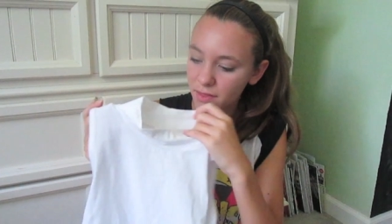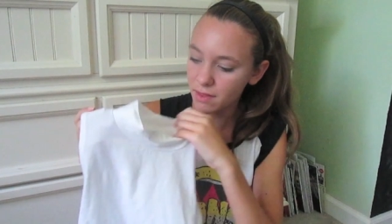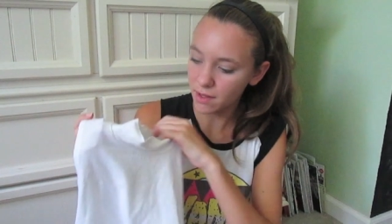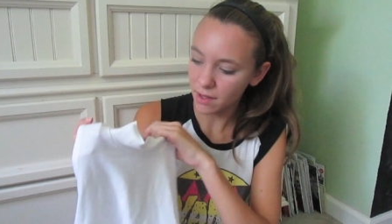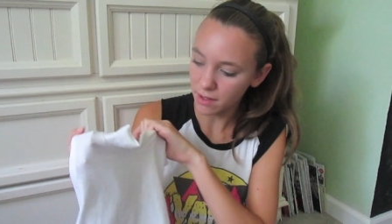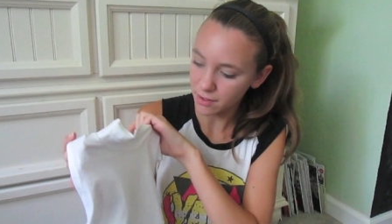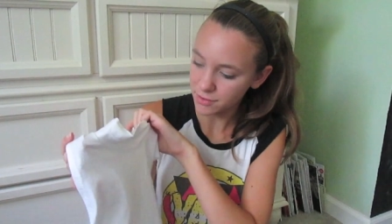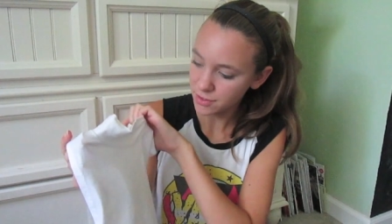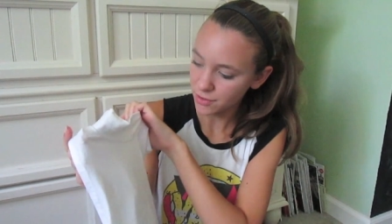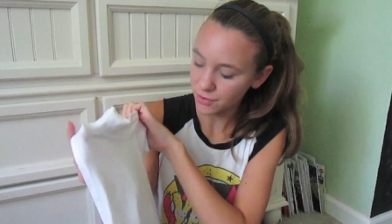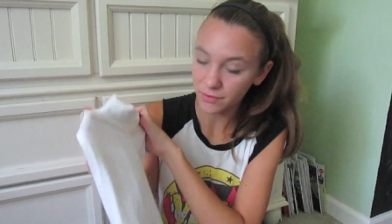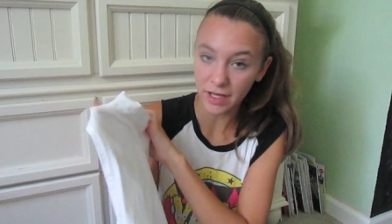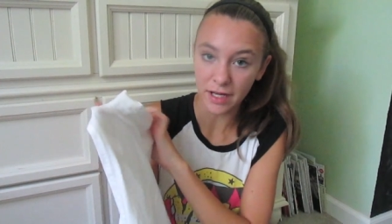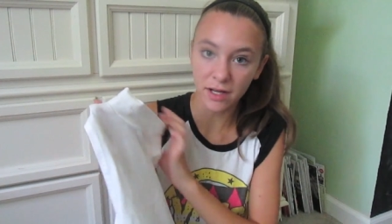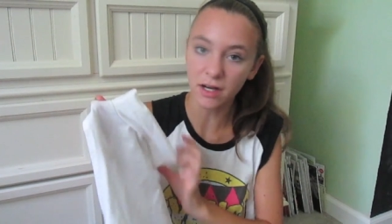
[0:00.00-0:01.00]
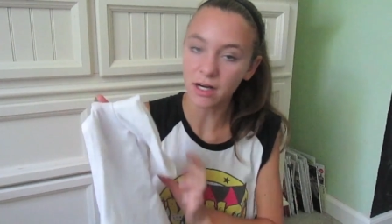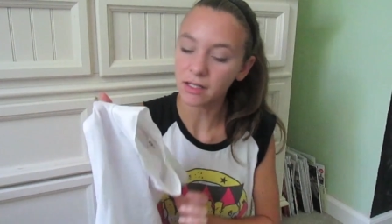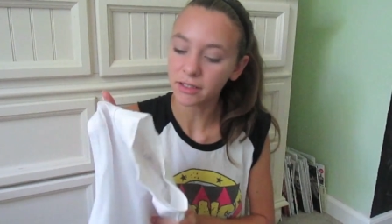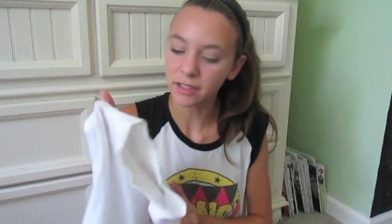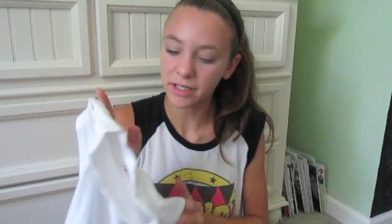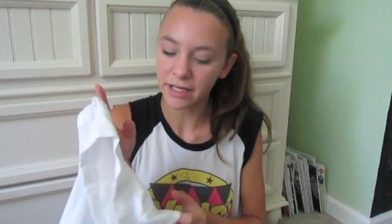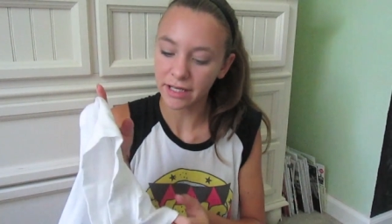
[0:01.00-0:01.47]
a turtleneck
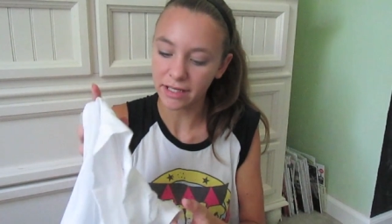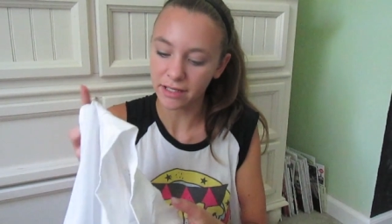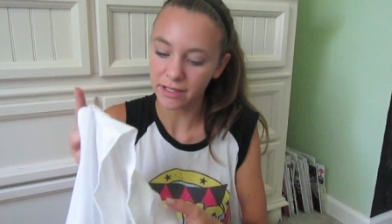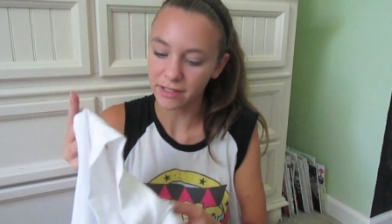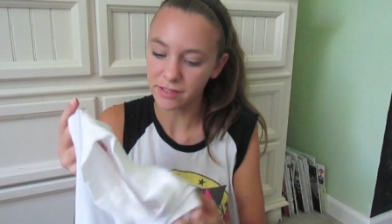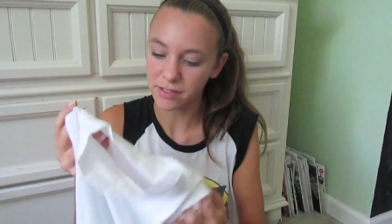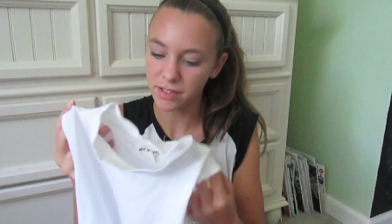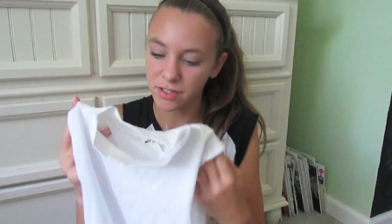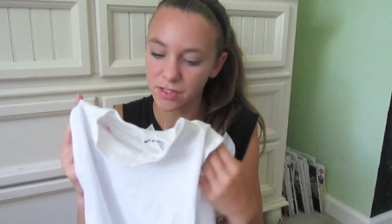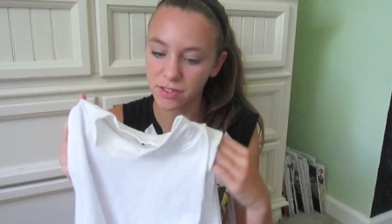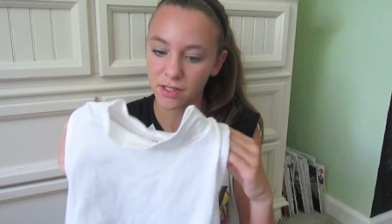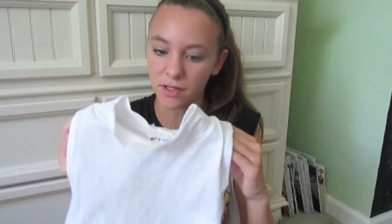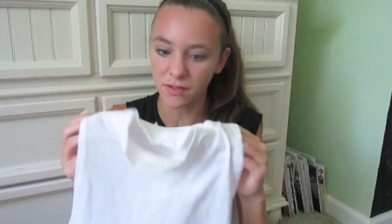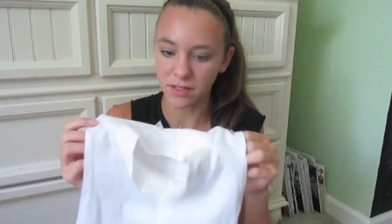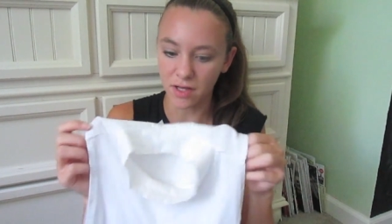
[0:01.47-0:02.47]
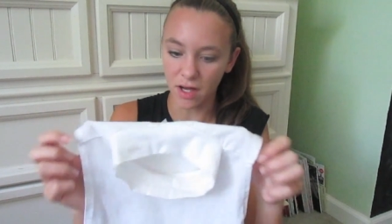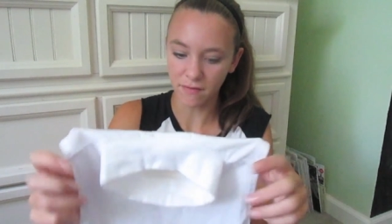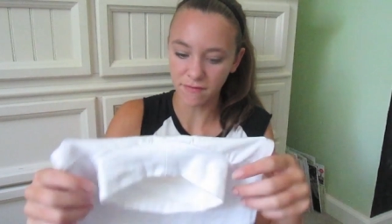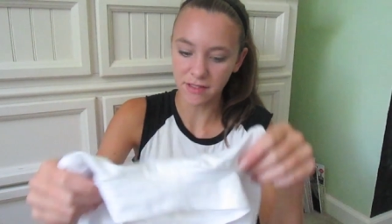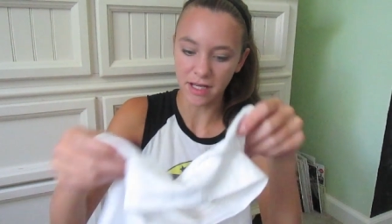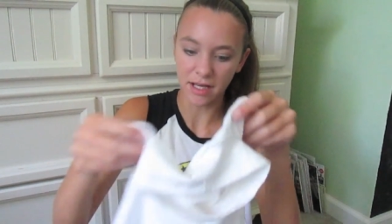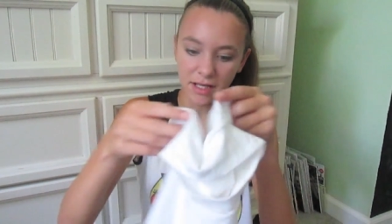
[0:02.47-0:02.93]
collar and it's just so
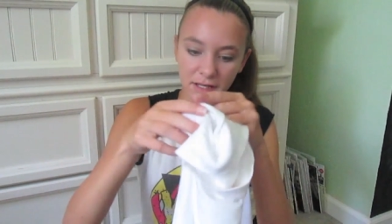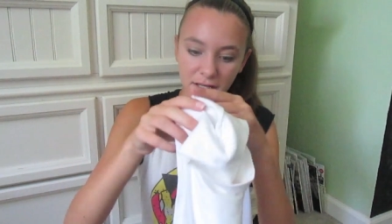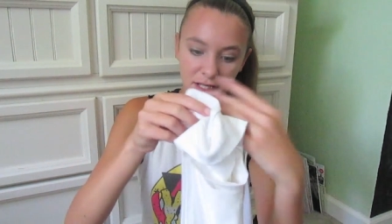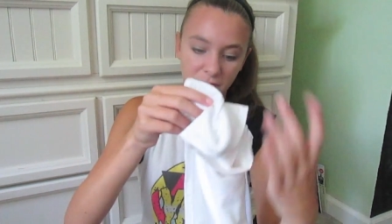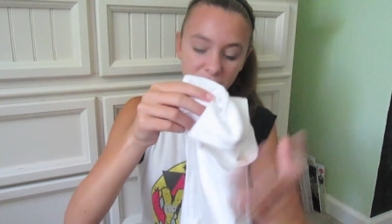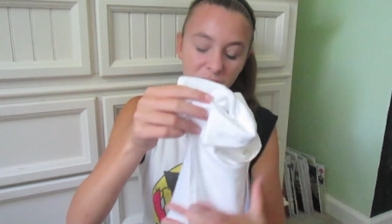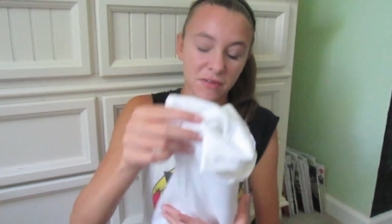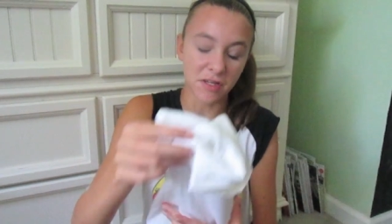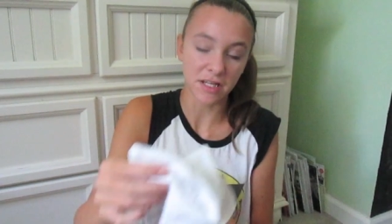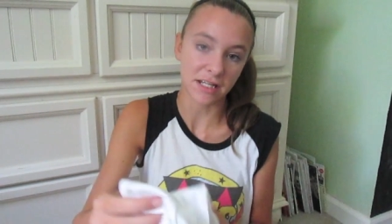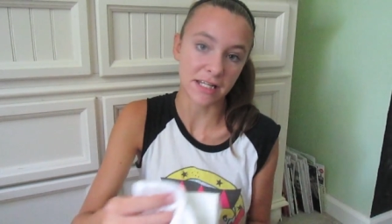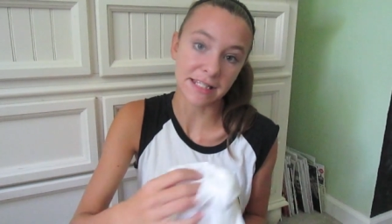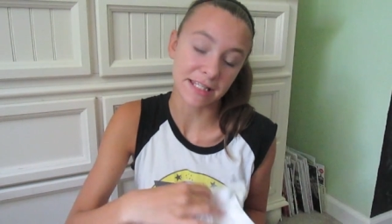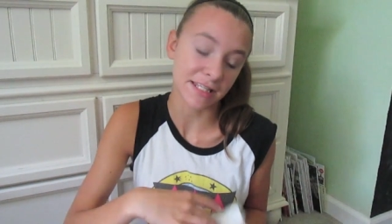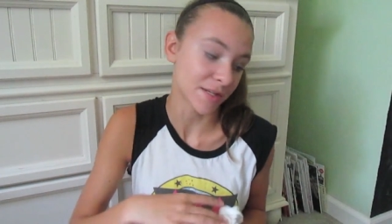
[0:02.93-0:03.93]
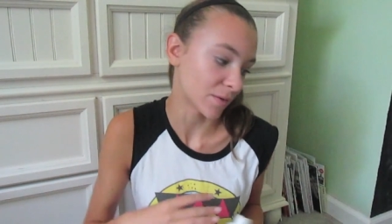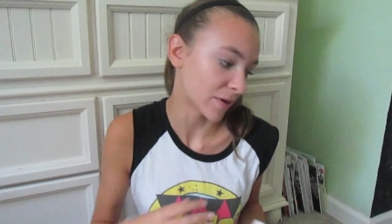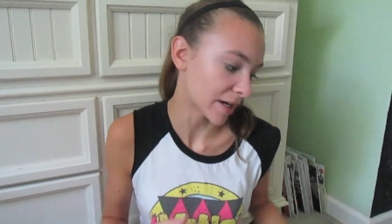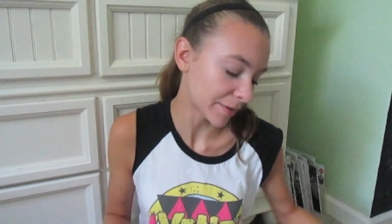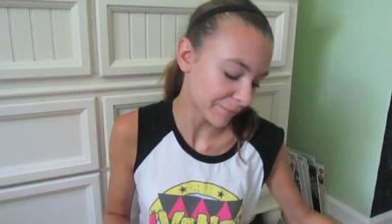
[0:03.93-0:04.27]
soft and comfy and easy to wear.